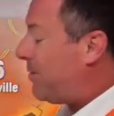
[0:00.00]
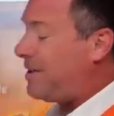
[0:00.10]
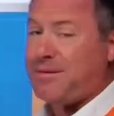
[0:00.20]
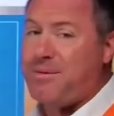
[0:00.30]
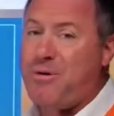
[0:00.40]

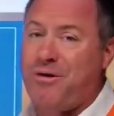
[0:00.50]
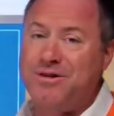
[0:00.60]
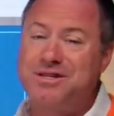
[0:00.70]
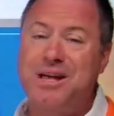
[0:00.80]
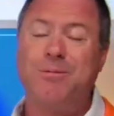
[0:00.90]
it's going to be more
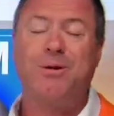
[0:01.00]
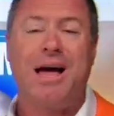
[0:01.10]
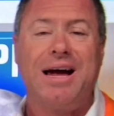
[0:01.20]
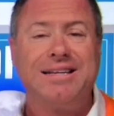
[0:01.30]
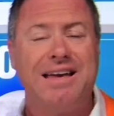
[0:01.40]
of a summer
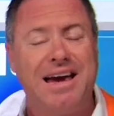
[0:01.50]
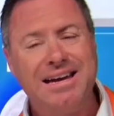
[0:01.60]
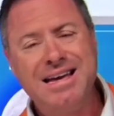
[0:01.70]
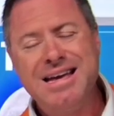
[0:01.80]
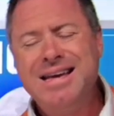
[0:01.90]
like
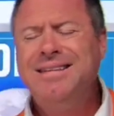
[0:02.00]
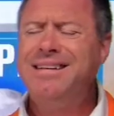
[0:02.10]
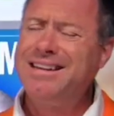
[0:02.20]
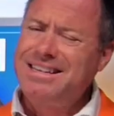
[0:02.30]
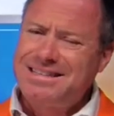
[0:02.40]
day.
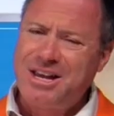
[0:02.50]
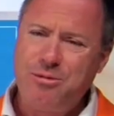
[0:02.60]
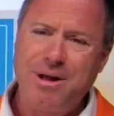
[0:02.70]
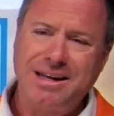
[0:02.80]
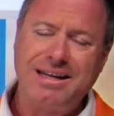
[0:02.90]
At least the
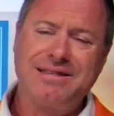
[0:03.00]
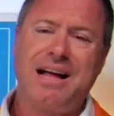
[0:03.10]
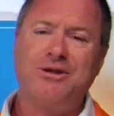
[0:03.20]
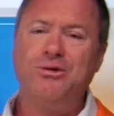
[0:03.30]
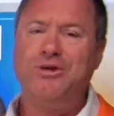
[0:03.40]
humidity is
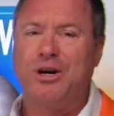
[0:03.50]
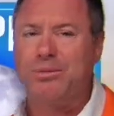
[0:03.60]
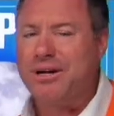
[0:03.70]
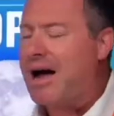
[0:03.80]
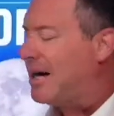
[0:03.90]
not too
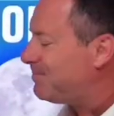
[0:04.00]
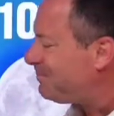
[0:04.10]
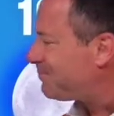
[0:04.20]
terribly high.